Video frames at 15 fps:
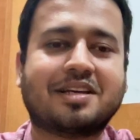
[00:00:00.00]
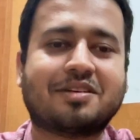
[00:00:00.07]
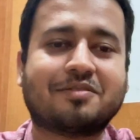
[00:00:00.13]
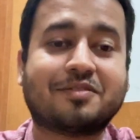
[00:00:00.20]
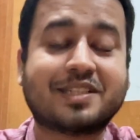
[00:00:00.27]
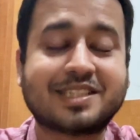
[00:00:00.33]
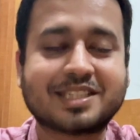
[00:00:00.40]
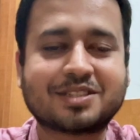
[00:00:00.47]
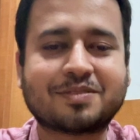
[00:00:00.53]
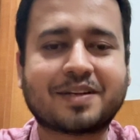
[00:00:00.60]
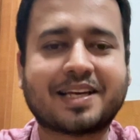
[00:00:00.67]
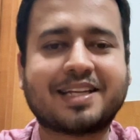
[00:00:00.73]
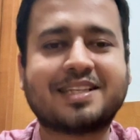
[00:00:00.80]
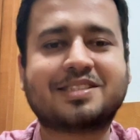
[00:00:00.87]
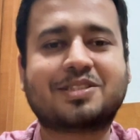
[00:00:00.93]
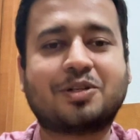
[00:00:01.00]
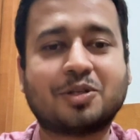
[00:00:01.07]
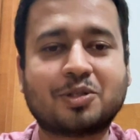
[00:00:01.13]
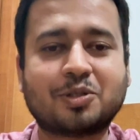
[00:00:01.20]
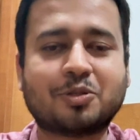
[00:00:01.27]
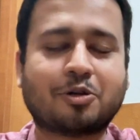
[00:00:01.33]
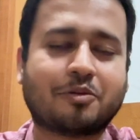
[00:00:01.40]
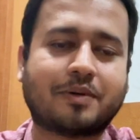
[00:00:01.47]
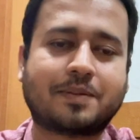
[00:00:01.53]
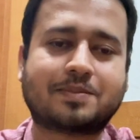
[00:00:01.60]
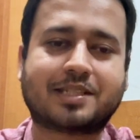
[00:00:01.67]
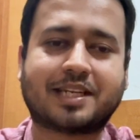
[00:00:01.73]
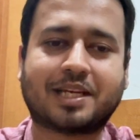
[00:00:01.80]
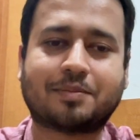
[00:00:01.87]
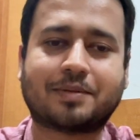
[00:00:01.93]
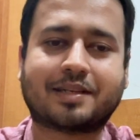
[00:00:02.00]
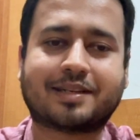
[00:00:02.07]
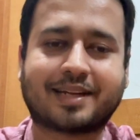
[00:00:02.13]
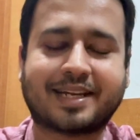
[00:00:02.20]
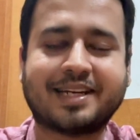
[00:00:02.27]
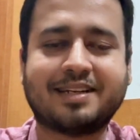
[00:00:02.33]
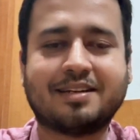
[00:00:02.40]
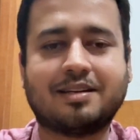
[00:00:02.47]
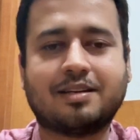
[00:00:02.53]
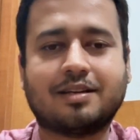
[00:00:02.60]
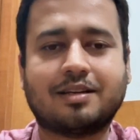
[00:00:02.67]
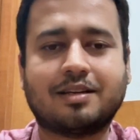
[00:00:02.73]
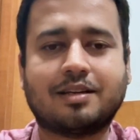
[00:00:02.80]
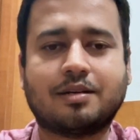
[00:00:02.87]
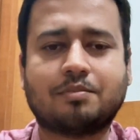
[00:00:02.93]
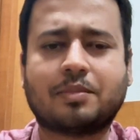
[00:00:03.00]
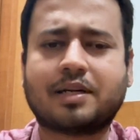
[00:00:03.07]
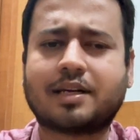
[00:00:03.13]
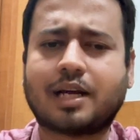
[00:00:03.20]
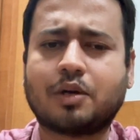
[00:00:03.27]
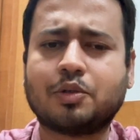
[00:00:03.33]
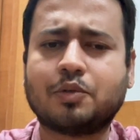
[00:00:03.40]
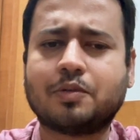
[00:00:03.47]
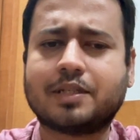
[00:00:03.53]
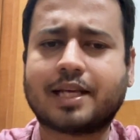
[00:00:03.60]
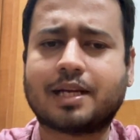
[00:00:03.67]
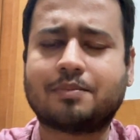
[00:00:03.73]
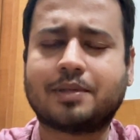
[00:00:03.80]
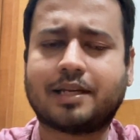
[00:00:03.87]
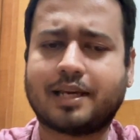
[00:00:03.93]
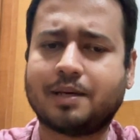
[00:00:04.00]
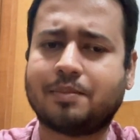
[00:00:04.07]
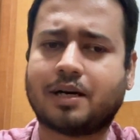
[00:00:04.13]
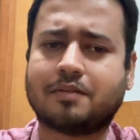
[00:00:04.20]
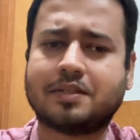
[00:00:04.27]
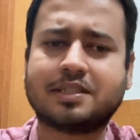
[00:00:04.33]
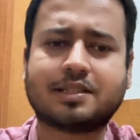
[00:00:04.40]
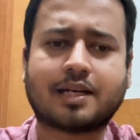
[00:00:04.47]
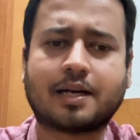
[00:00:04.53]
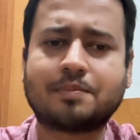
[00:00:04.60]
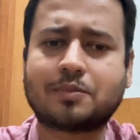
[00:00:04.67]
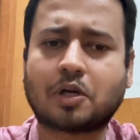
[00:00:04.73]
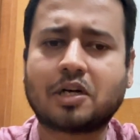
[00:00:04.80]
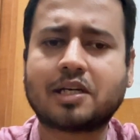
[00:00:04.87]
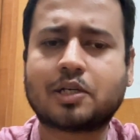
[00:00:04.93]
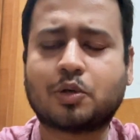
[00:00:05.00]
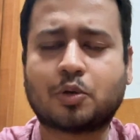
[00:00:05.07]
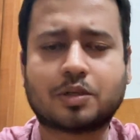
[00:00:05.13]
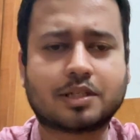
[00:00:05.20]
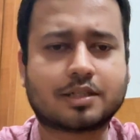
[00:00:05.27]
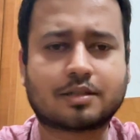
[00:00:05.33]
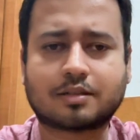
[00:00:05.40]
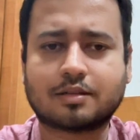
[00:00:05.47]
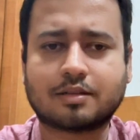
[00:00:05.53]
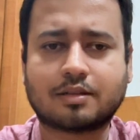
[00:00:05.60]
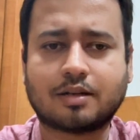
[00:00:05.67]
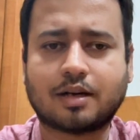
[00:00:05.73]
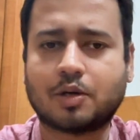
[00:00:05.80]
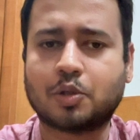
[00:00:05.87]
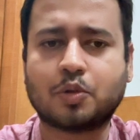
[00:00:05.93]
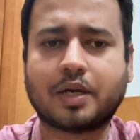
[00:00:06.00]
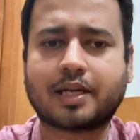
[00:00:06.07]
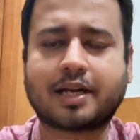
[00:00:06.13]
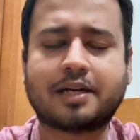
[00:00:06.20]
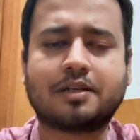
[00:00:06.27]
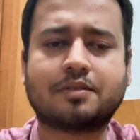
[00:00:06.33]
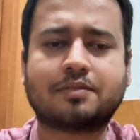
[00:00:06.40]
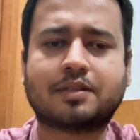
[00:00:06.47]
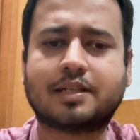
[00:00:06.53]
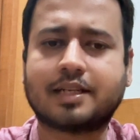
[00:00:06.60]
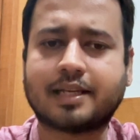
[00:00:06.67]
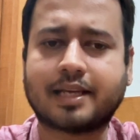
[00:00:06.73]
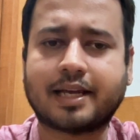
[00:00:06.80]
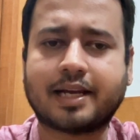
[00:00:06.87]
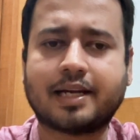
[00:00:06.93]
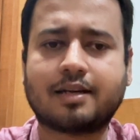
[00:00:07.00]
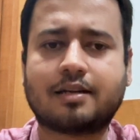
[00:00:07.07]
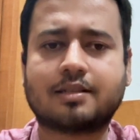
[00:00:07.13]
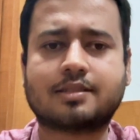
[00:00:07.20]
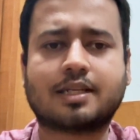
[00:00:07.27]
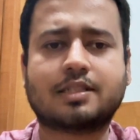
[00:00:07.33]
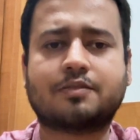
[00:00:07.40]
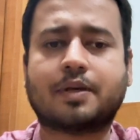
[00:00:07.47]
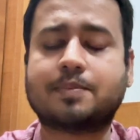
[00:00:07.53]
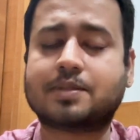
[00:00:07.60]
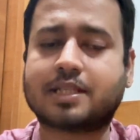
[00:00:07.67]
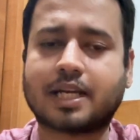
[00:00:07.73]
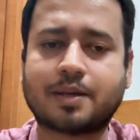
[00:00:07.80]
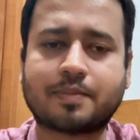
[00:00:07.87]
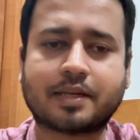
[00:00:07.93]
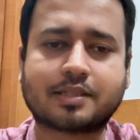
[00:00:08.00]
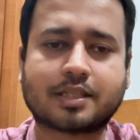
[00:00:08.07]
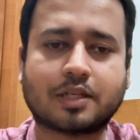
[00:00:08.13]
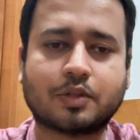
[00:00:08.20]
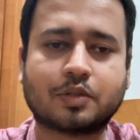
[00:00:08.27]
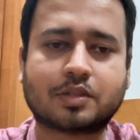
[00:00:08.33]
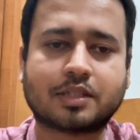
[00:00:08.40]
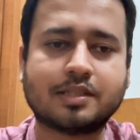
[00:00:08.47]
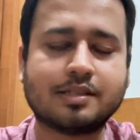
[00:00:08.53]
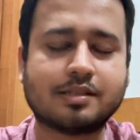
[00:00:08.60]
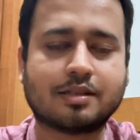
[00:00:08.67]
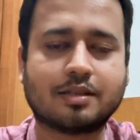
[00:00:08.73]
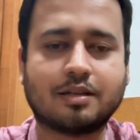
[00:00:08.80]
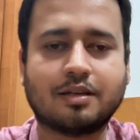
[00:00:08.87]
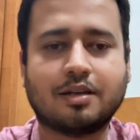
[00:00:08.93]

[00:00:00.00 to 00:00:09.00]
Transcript: which is where it's good to know web scraping, right? But now you would tell me, hey Bhavesh, I'm not a coder. How do I kind of create such web scraping solutions?